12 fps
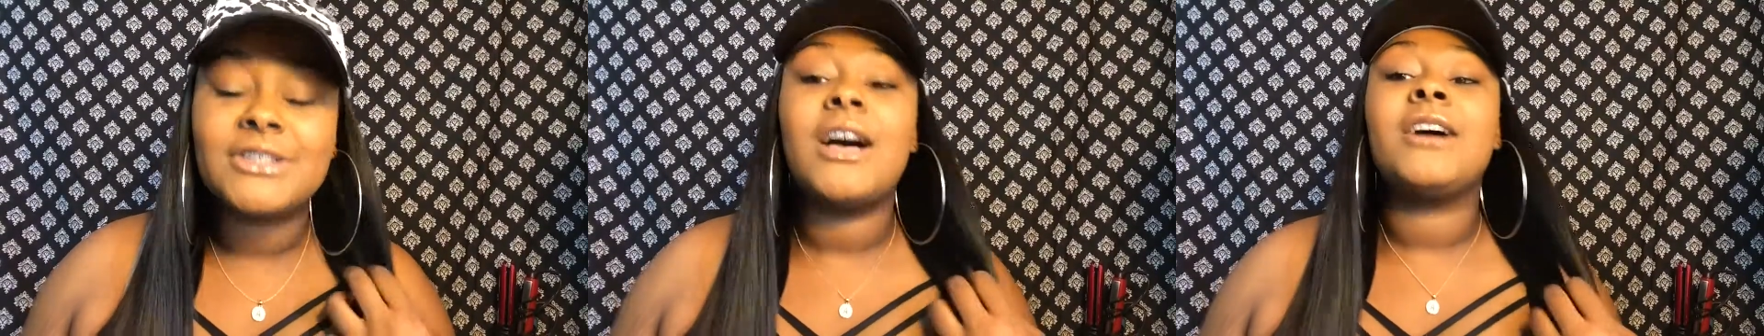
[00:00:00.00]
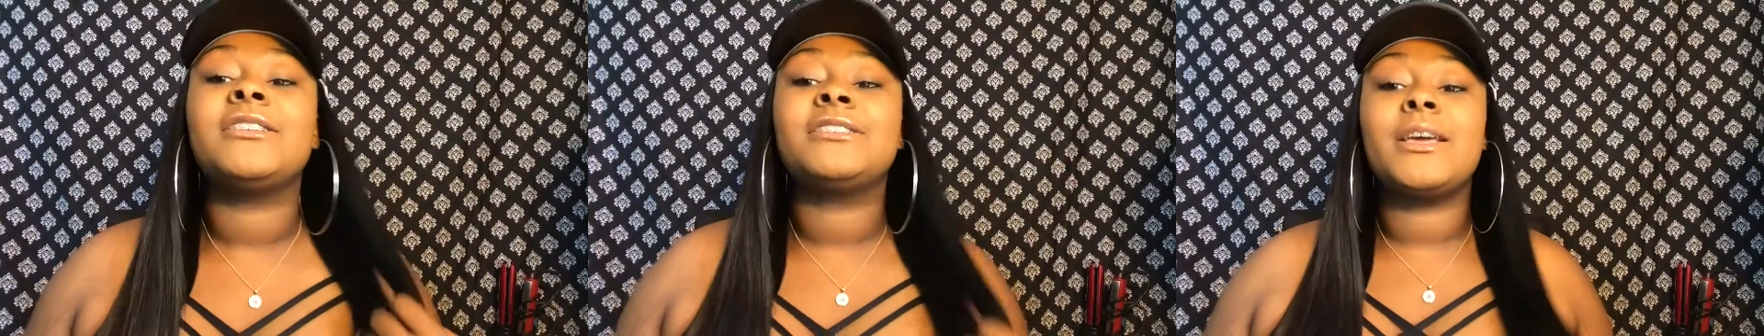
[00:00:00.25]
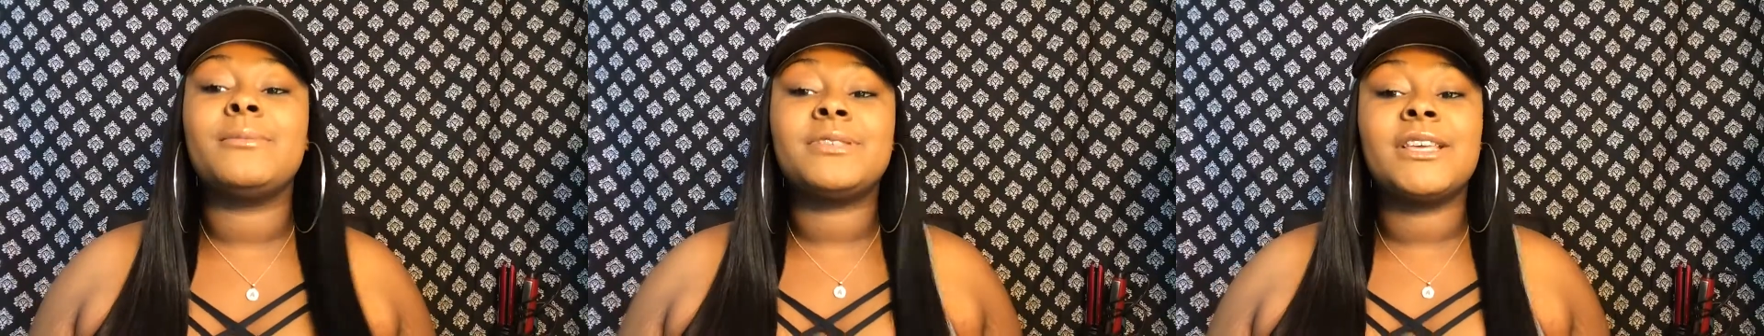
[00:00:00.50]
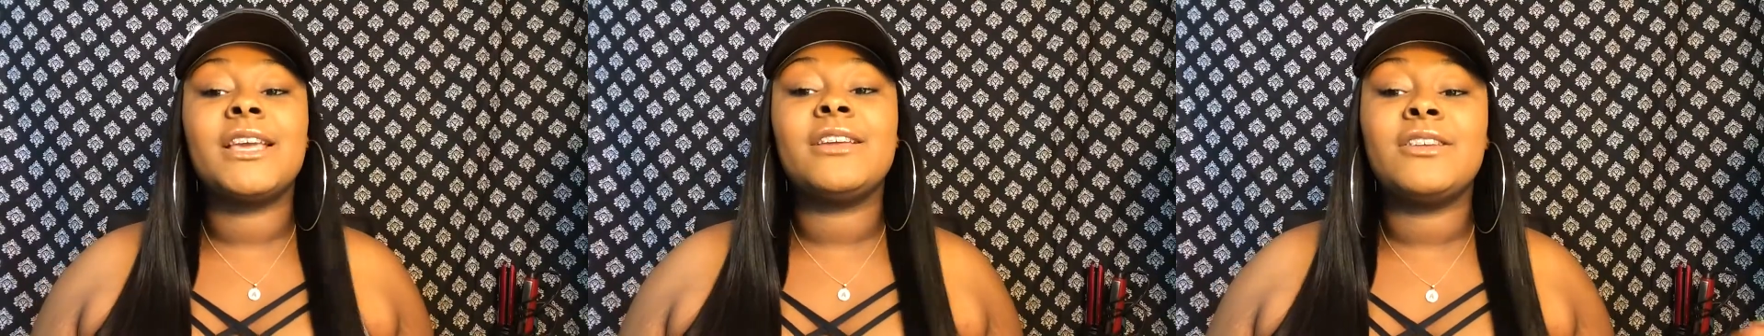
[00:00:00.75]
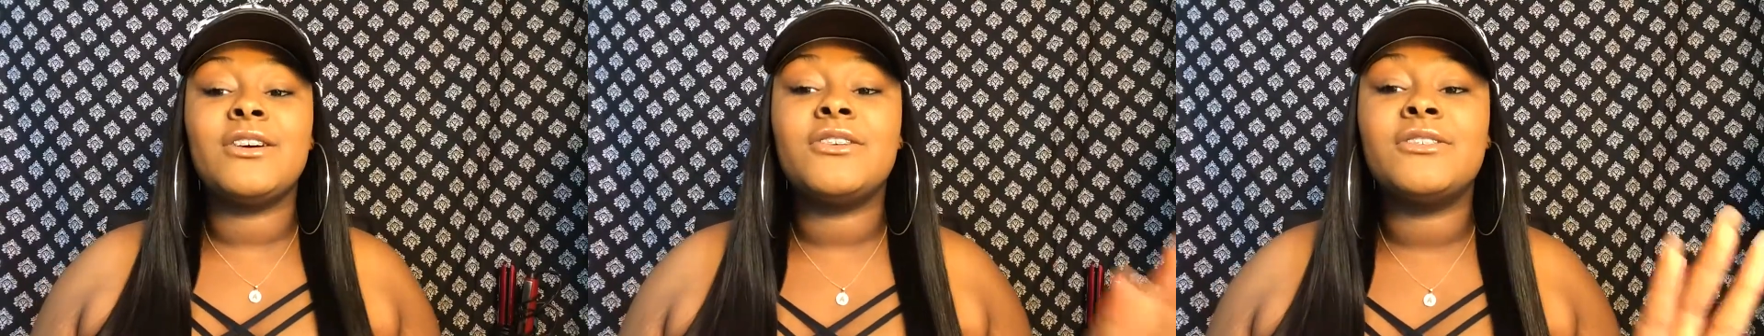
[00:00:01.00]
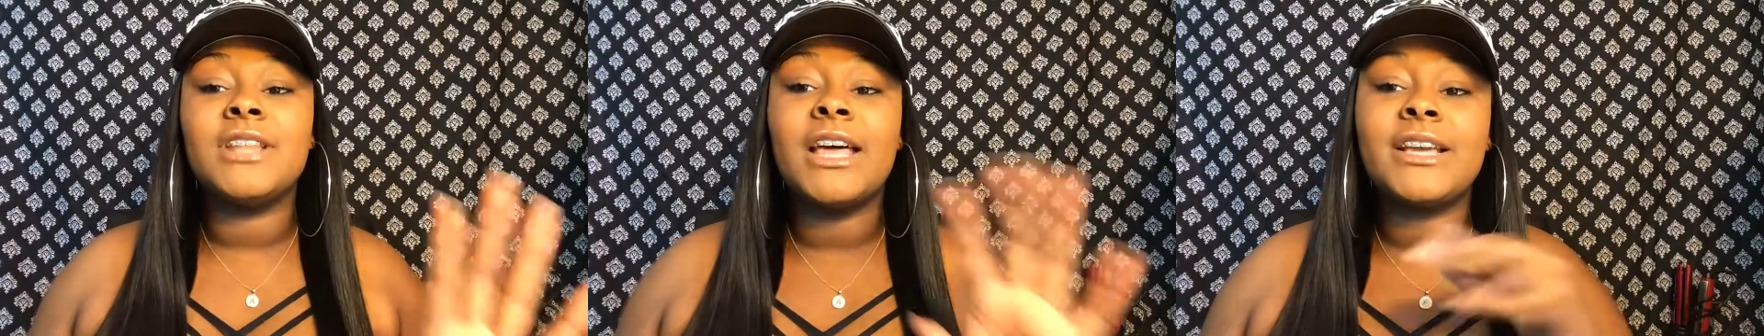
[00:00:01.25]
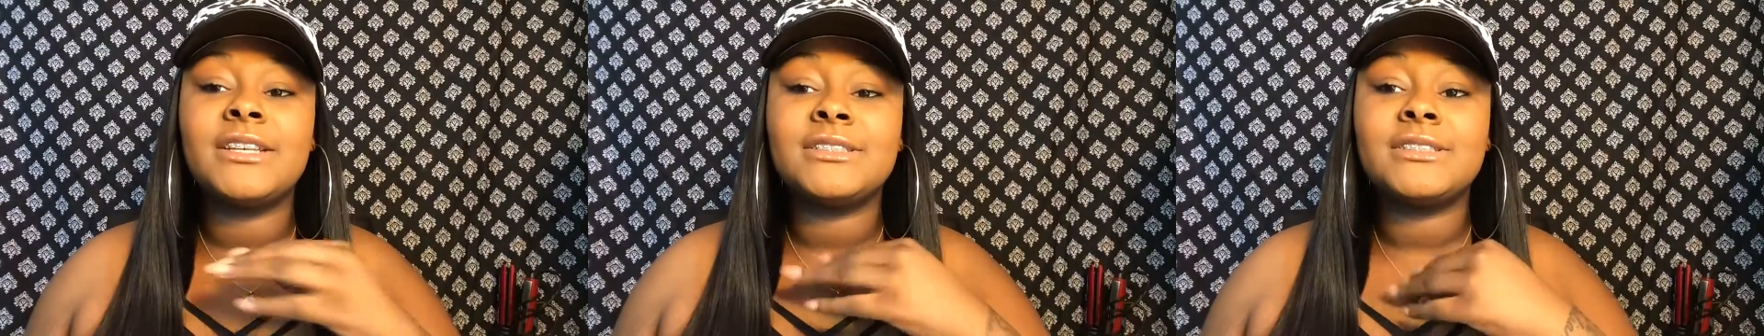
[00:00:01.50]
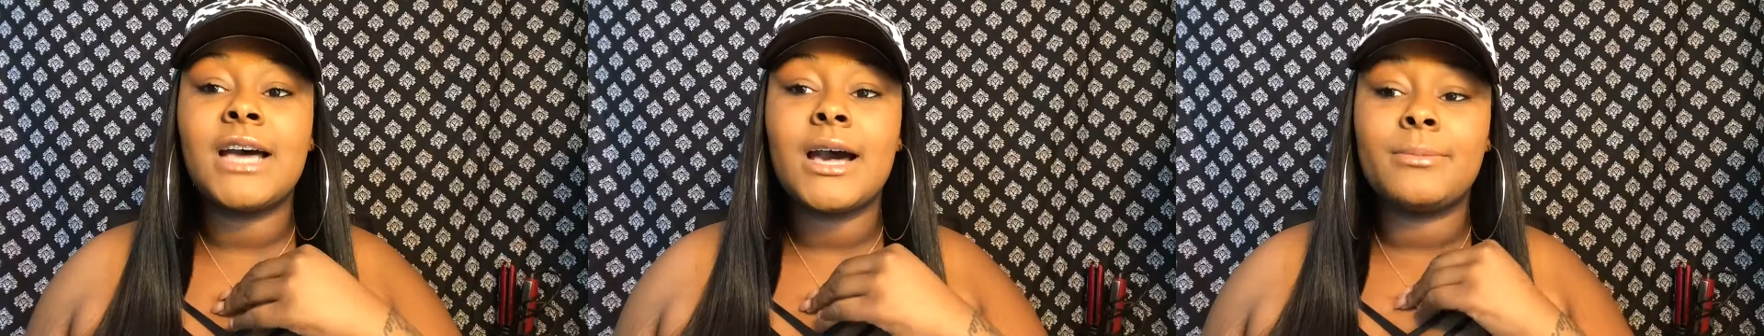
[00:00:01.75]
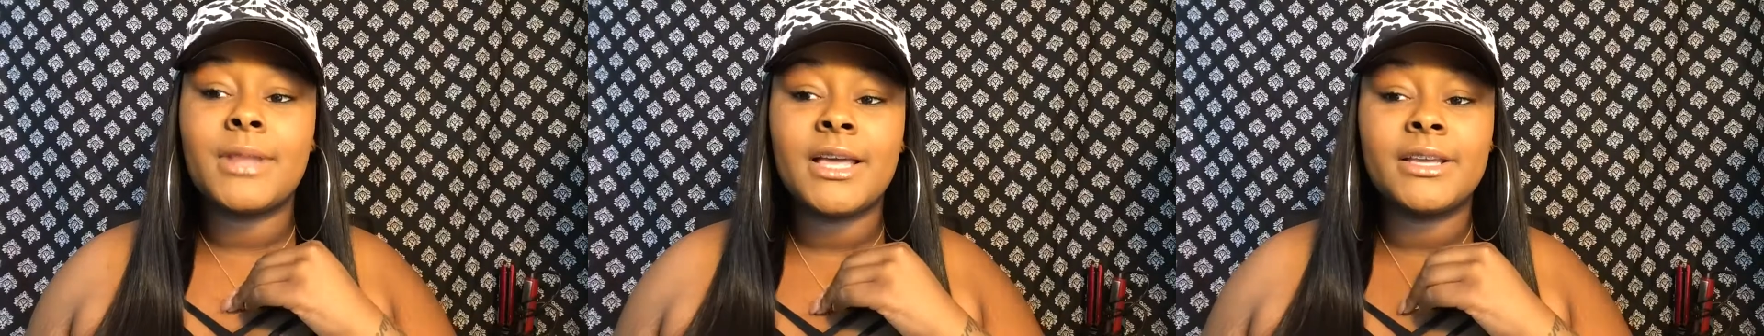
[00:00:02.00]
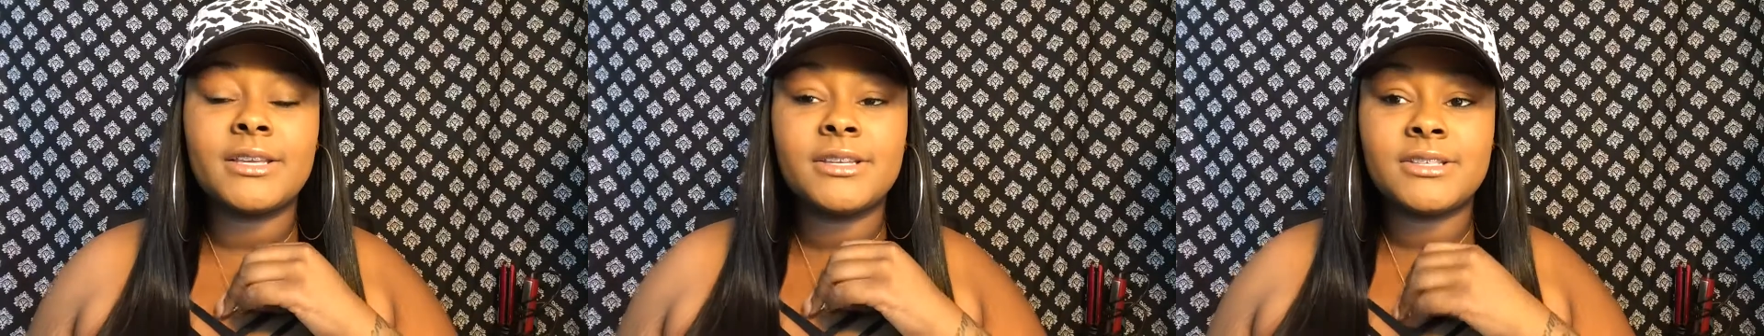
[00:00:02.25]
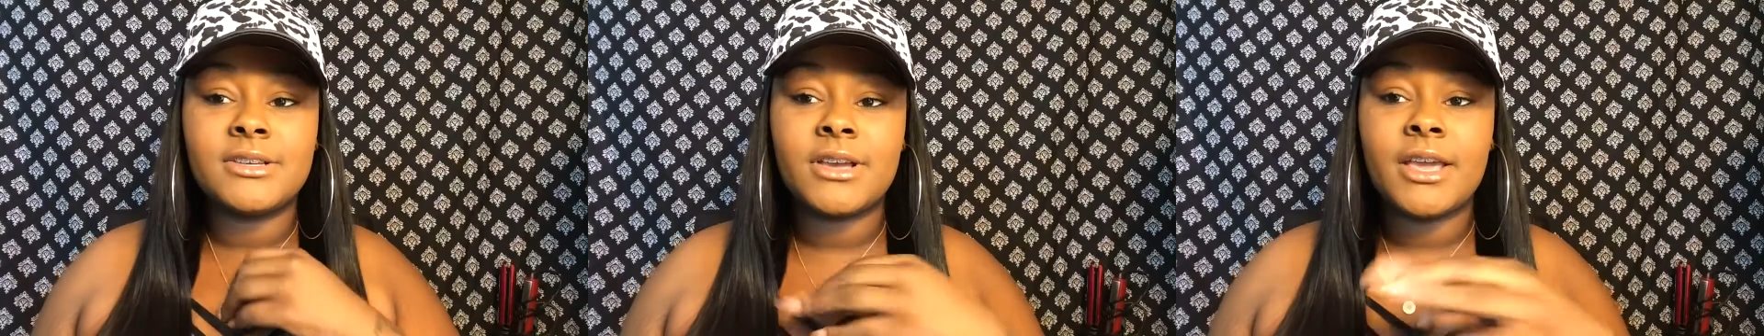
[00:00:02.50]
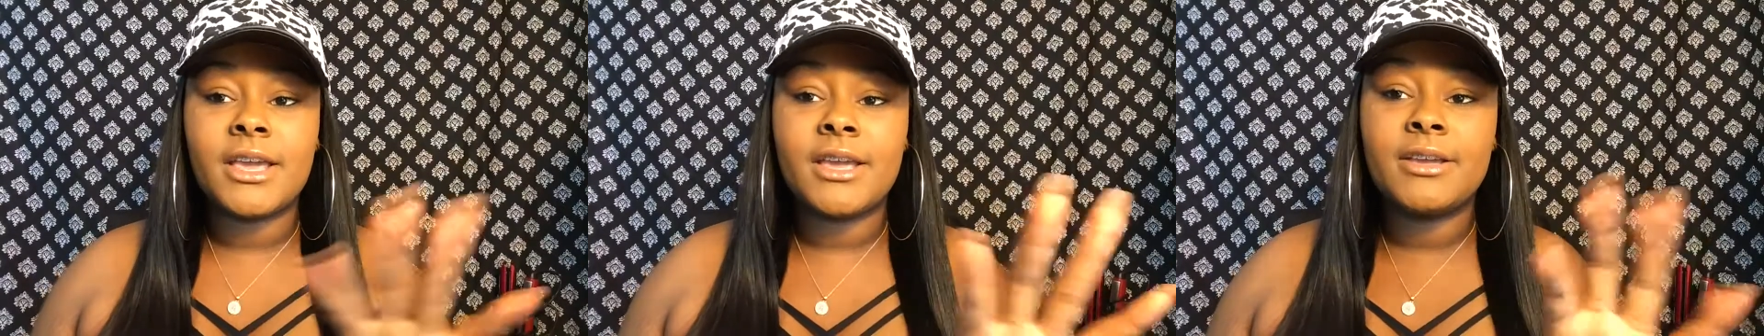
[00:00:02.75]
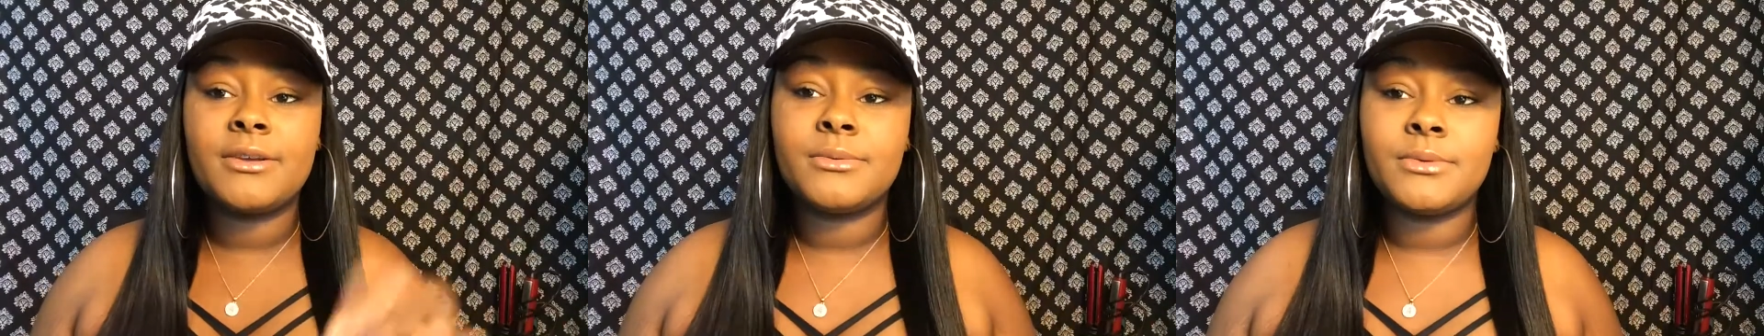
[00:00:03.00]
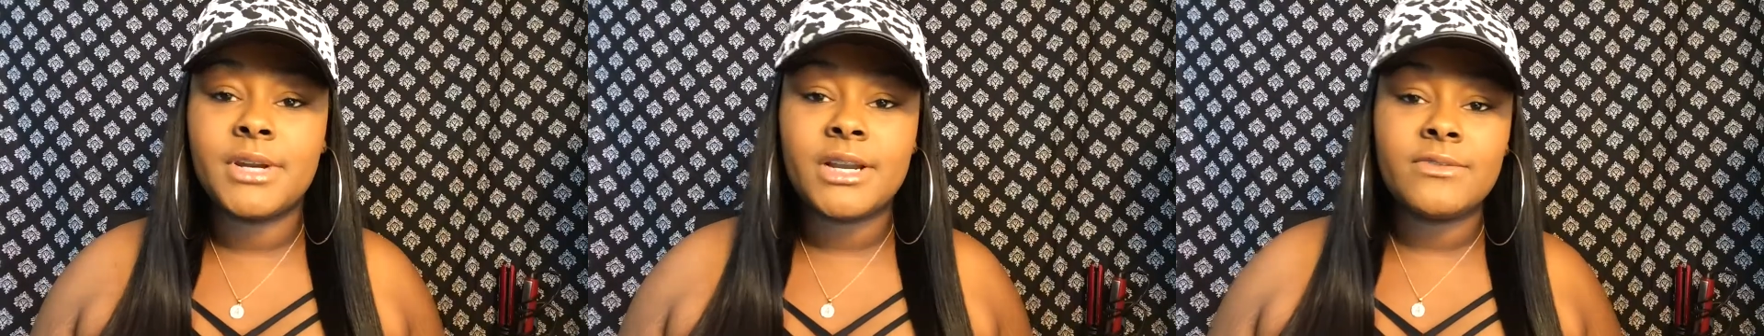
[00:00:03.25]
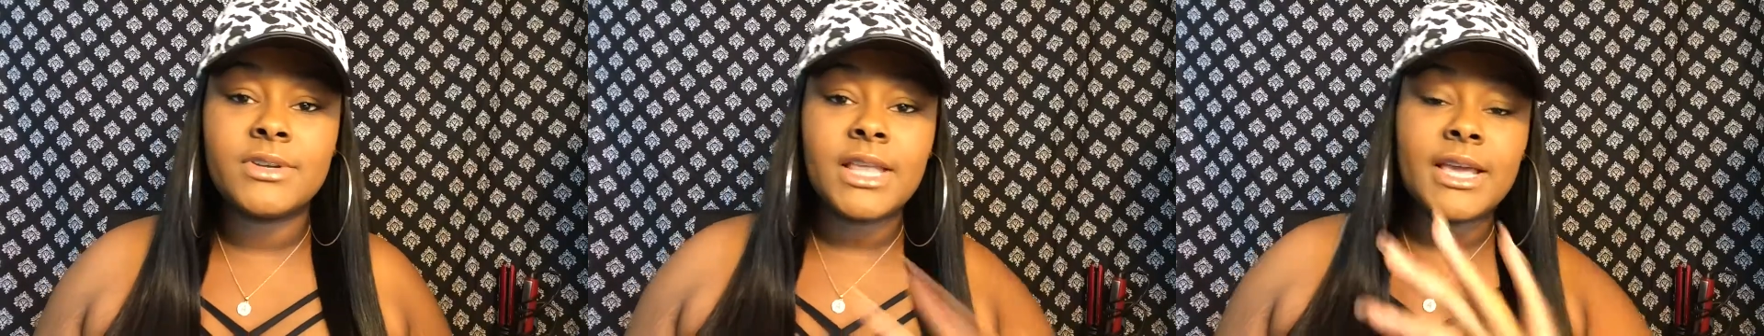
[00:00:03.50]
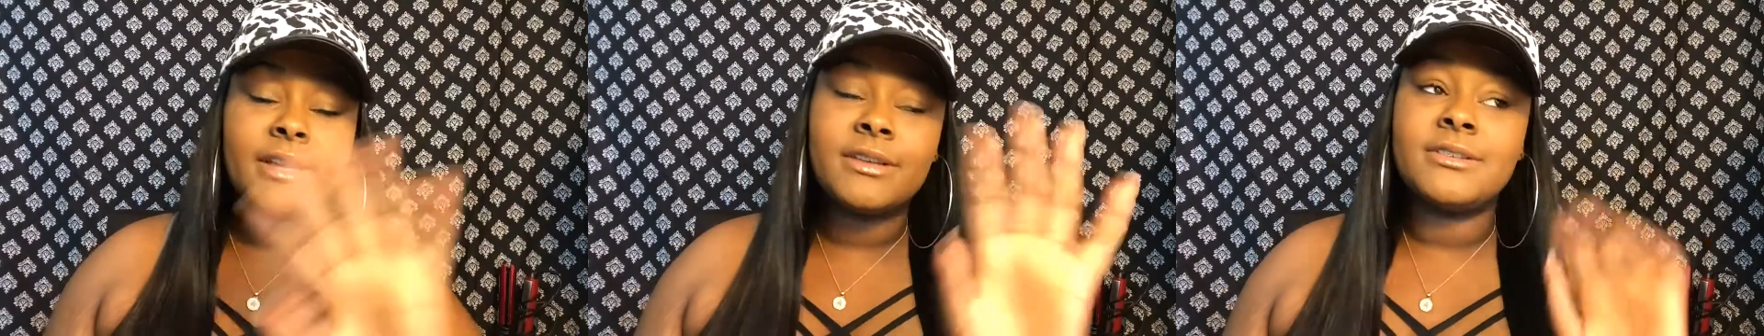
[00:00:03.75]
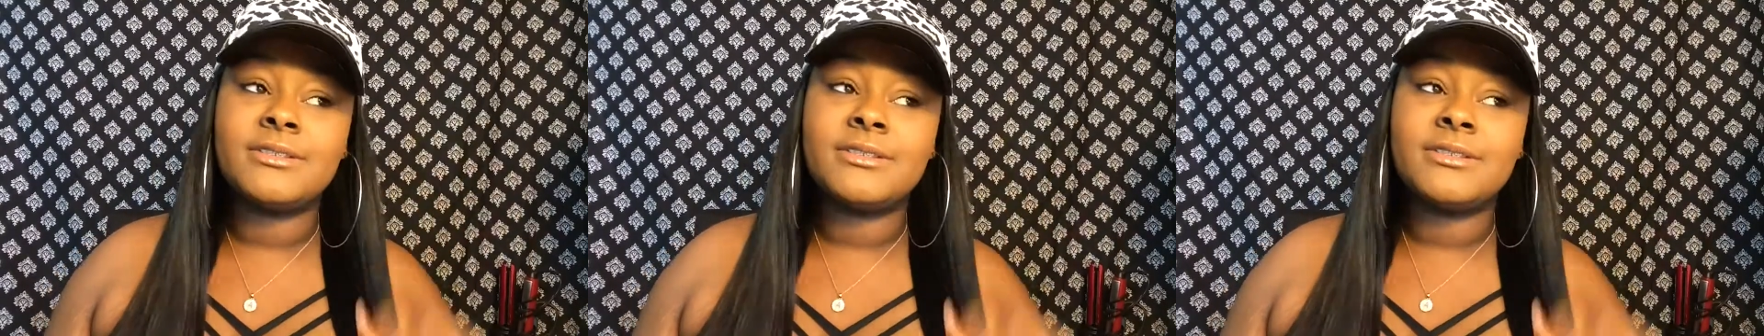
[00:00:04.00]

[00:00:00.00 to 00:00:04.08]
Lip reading: So I just kept saying no, like stop, like it's okay, whatever, like